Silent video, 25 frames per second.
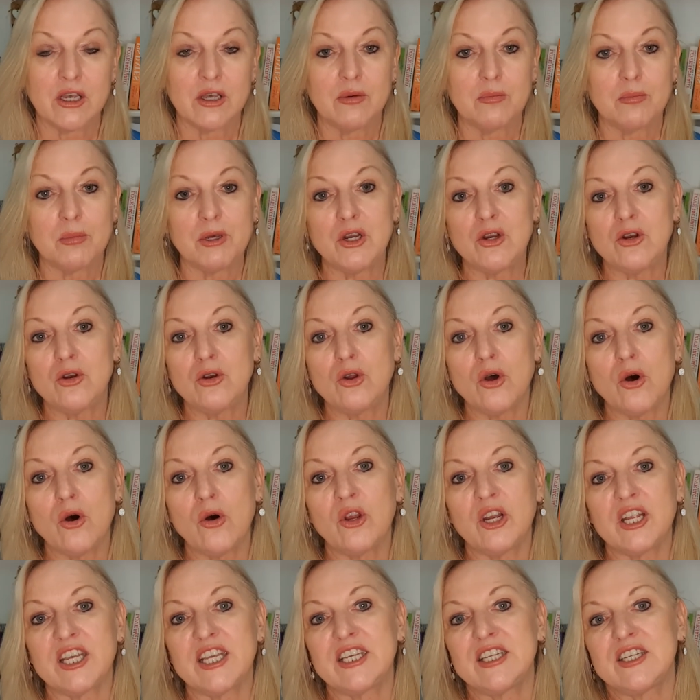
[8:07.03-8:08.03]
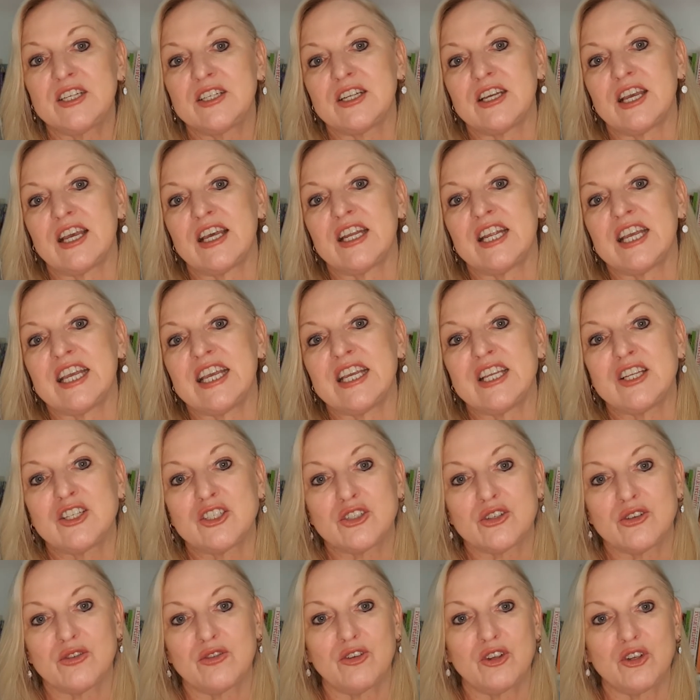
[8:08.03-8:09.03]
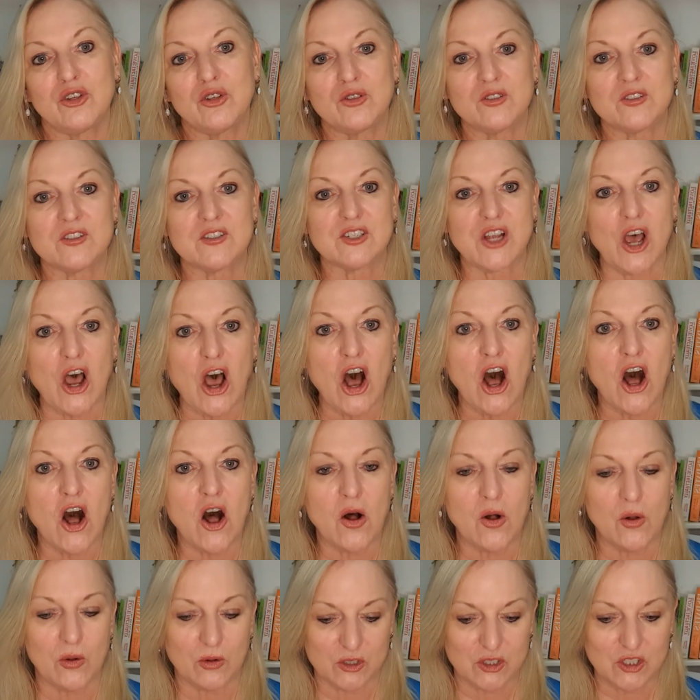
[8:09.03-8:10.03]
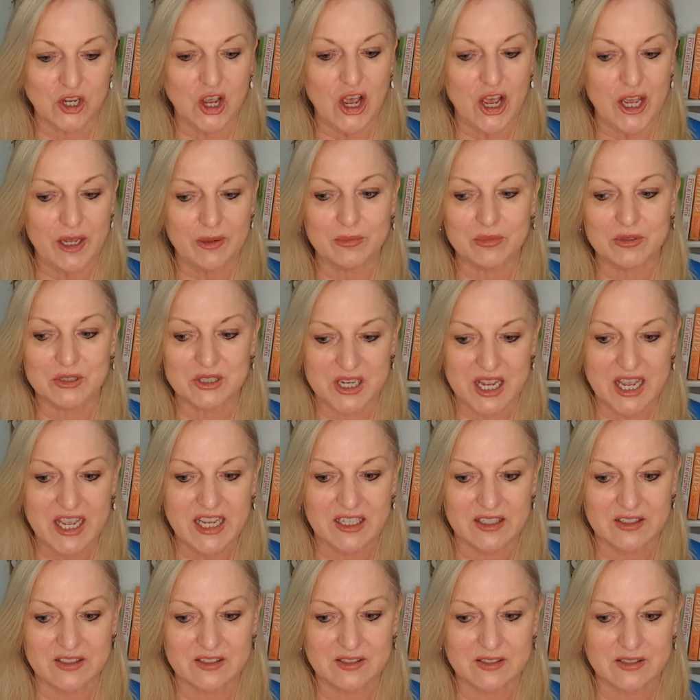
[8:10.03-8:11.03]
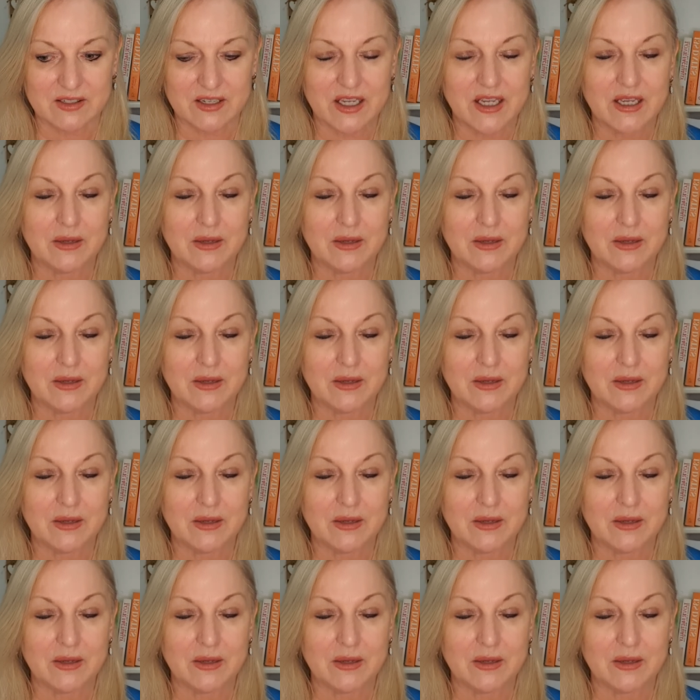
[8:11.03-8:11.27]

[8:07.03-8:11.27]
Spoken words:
but not in an interview style type dates,